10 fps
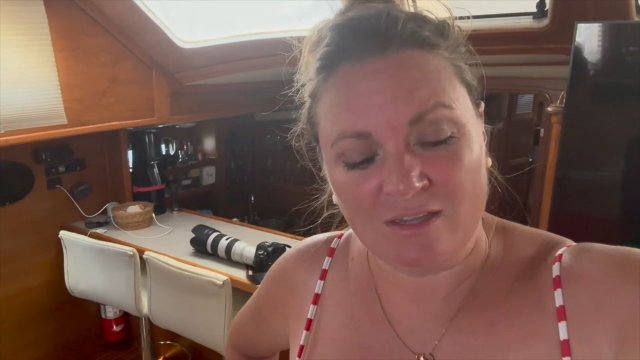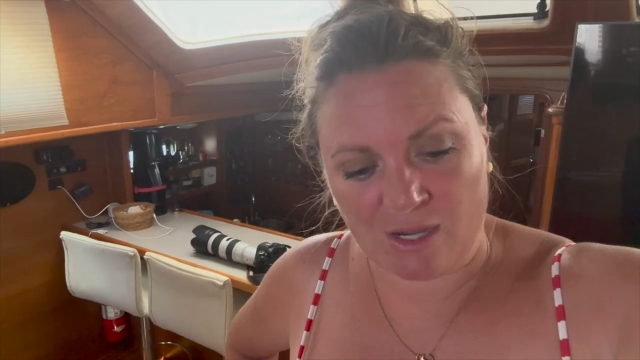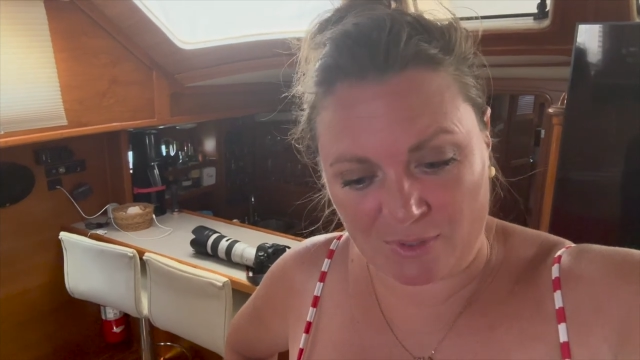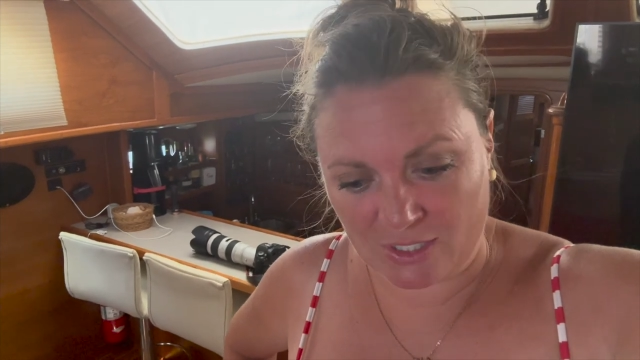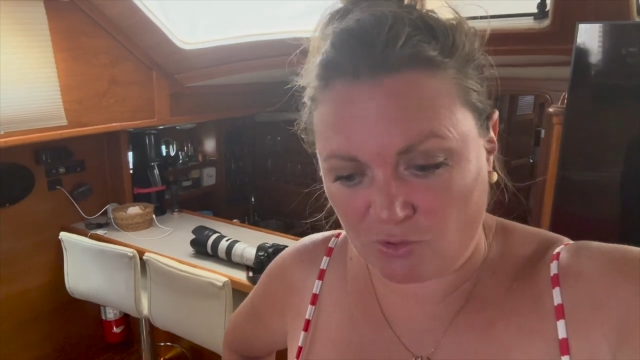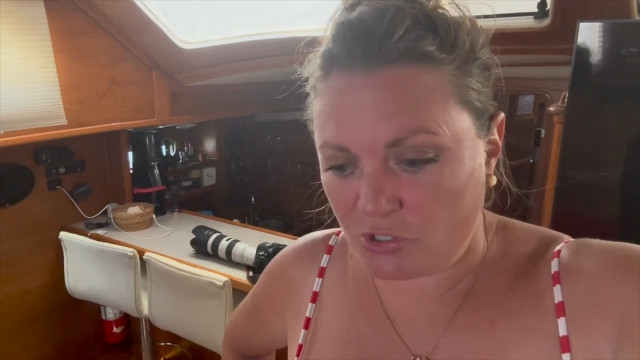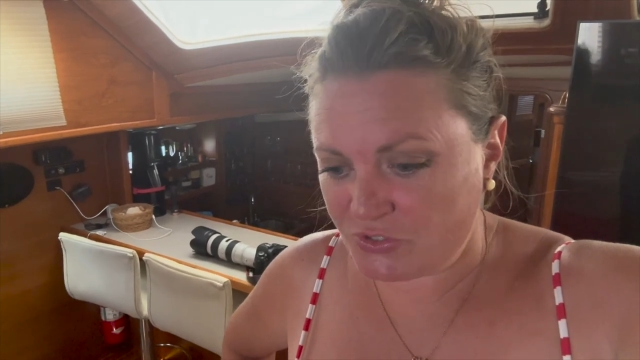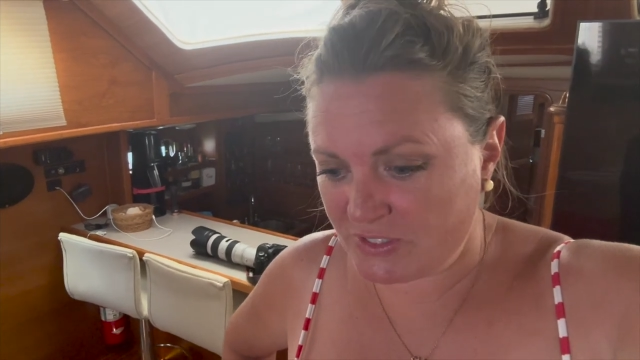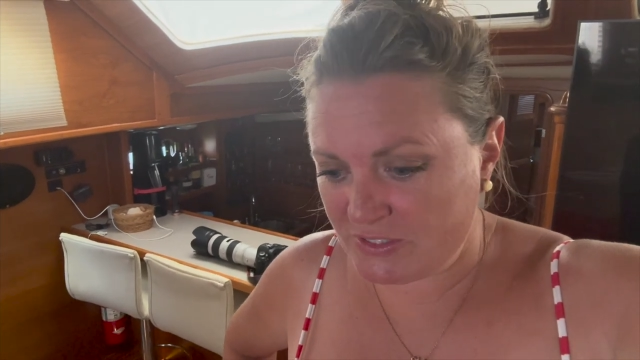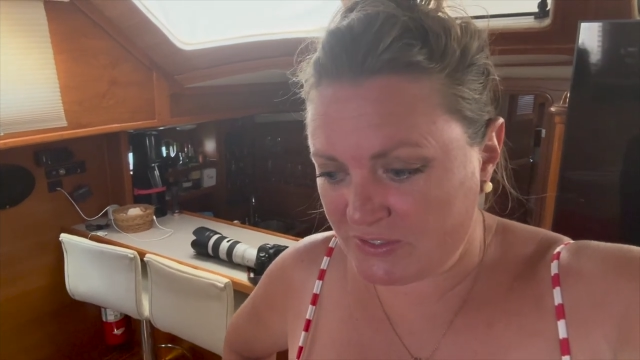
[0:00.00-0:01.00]
And we got
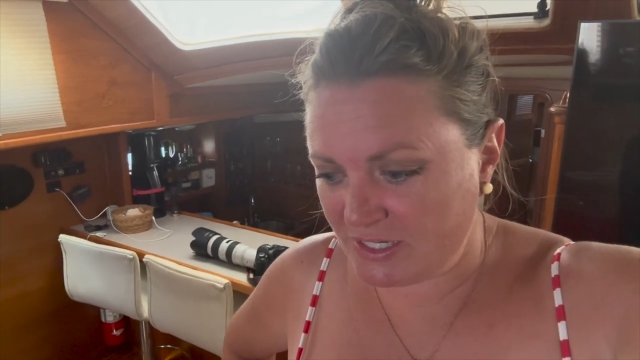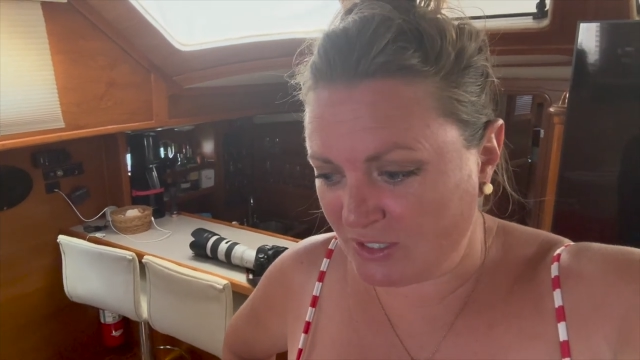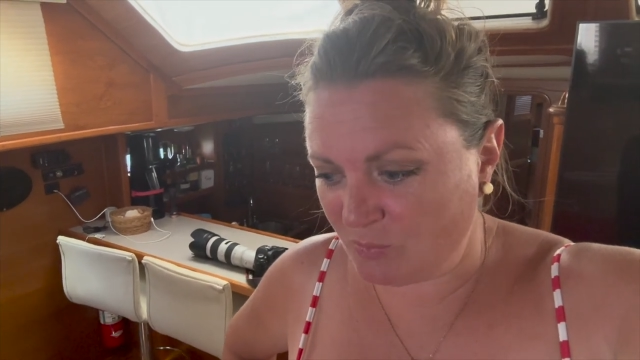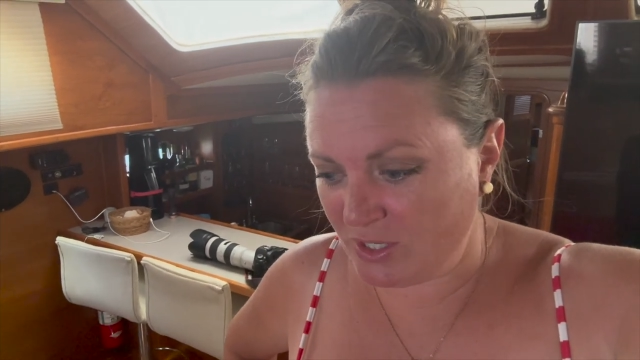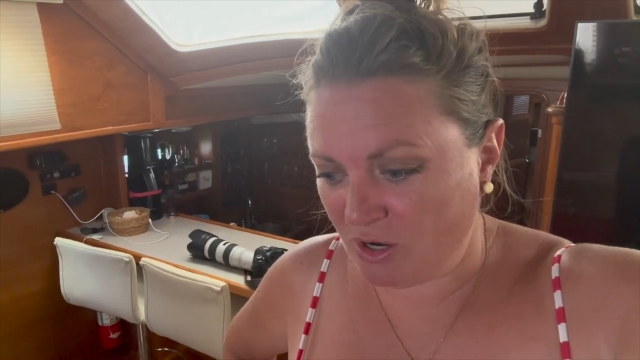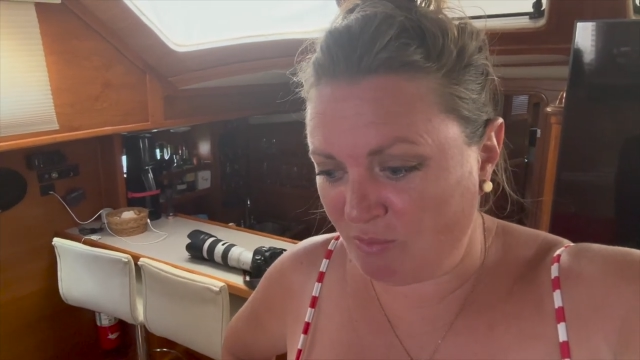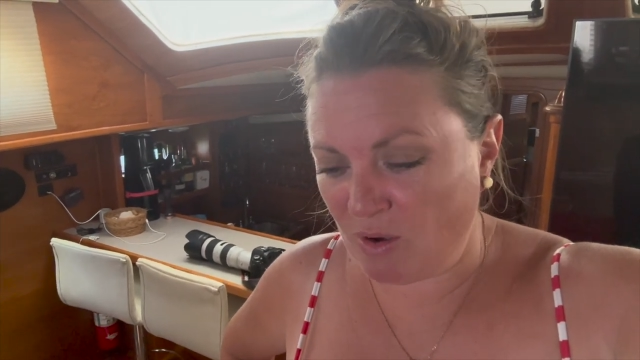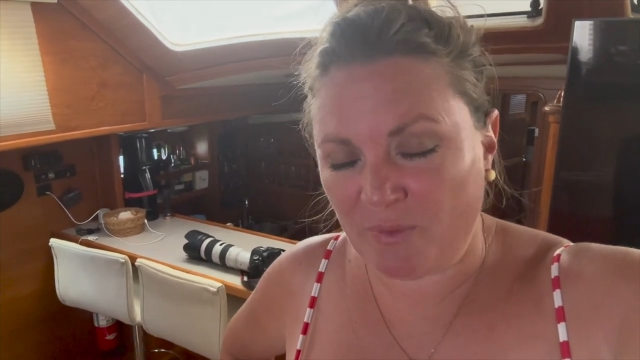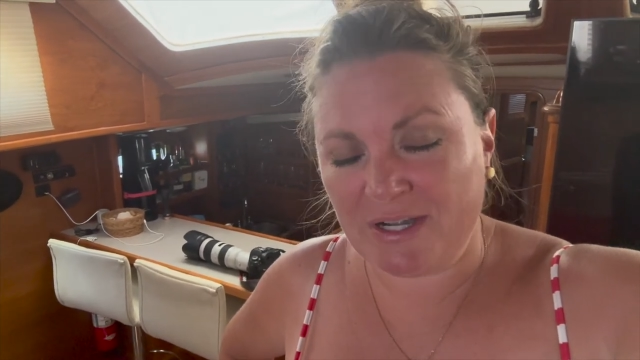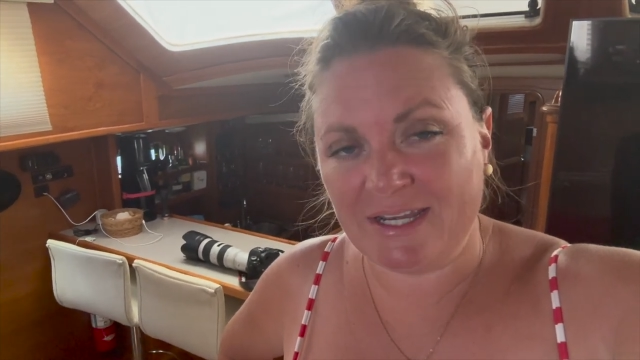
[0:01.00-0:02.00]
groceries and we are
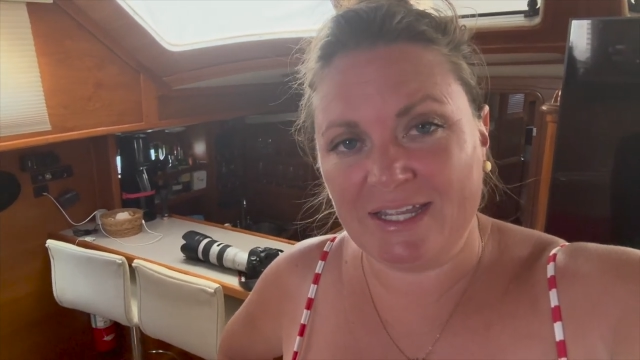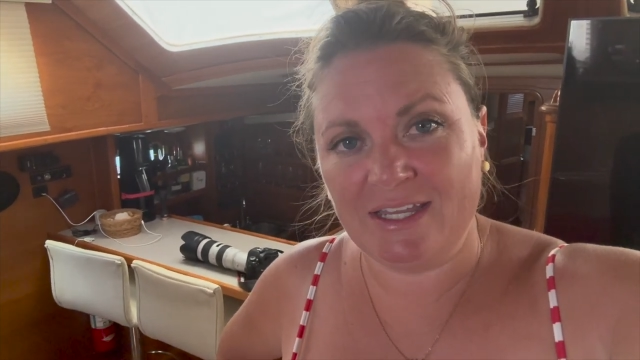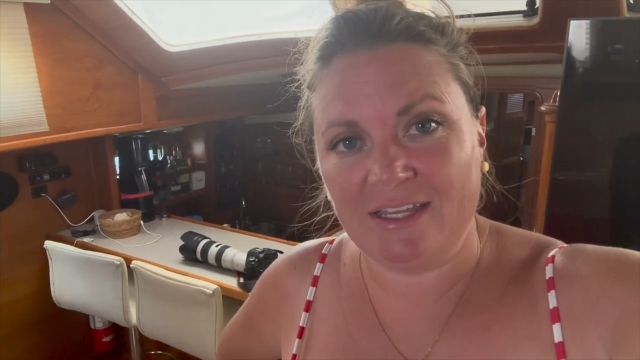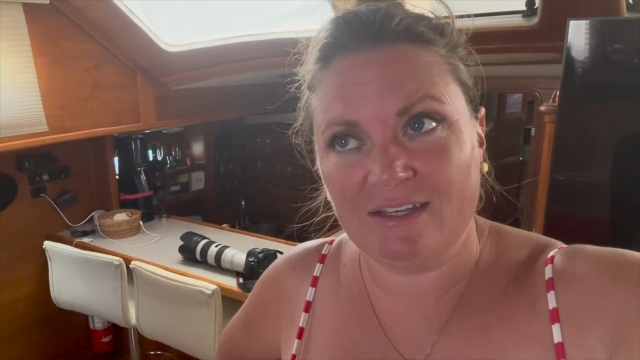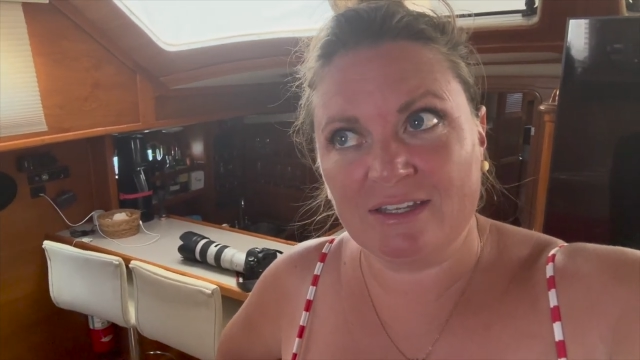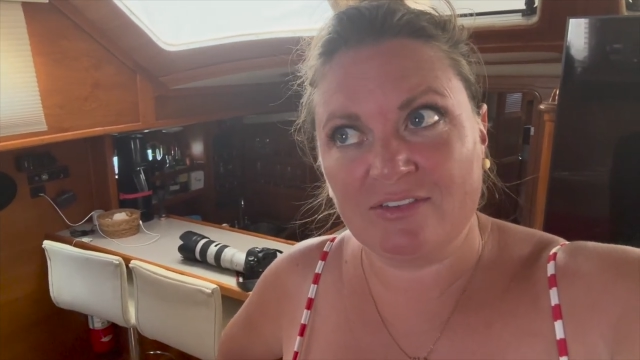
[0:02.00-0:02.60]
about ready to head